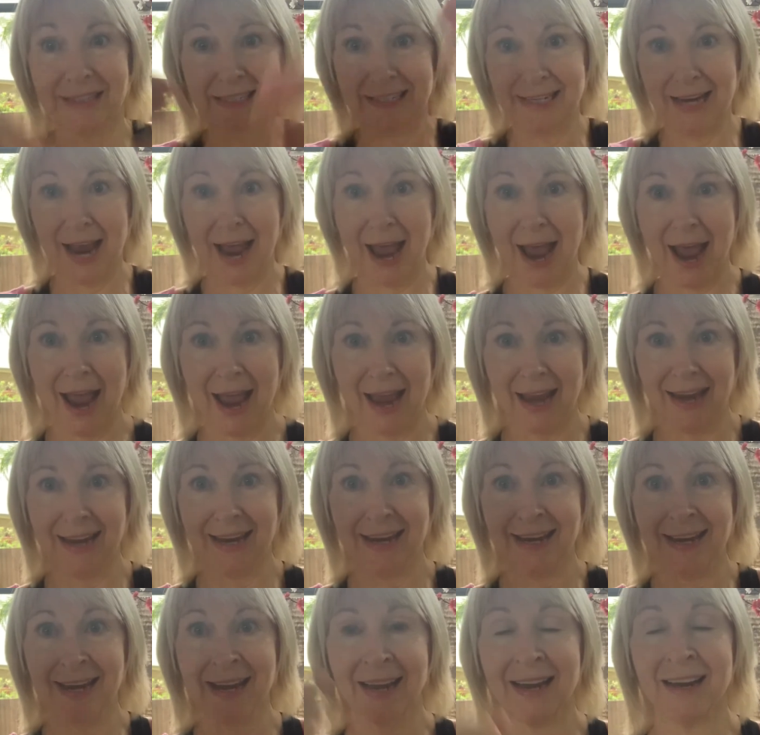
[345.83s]

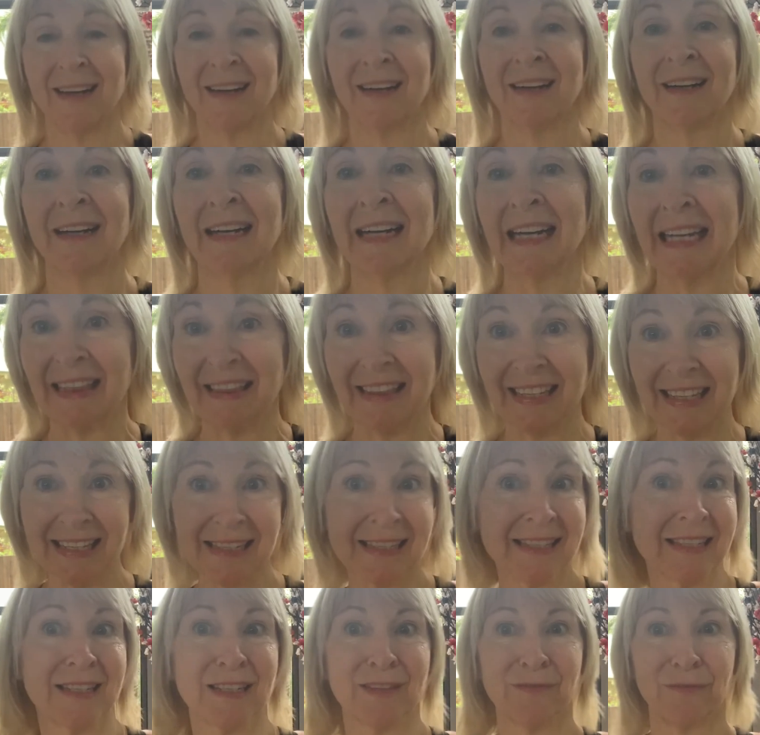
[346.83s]
yay,
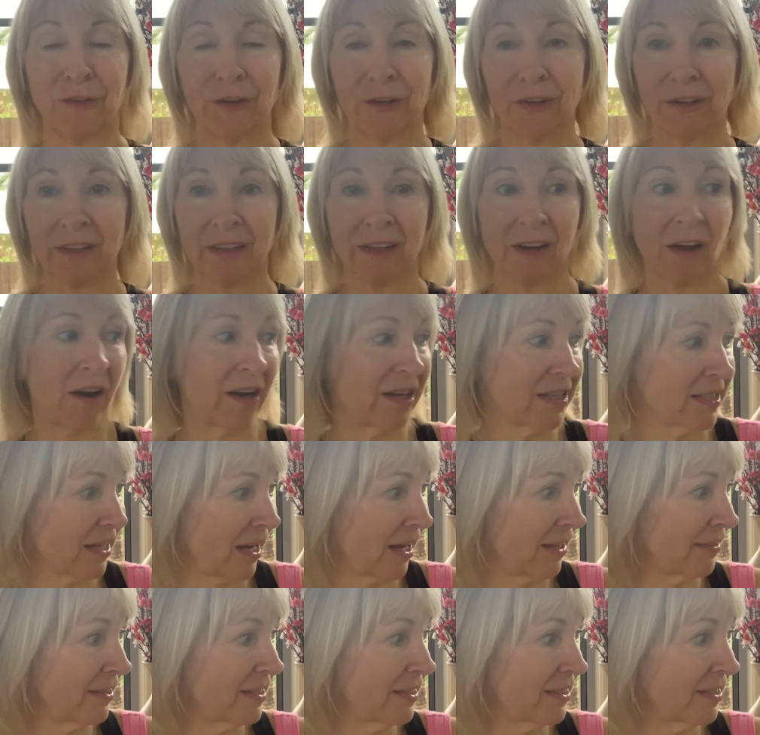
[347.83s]
this is fertilizer.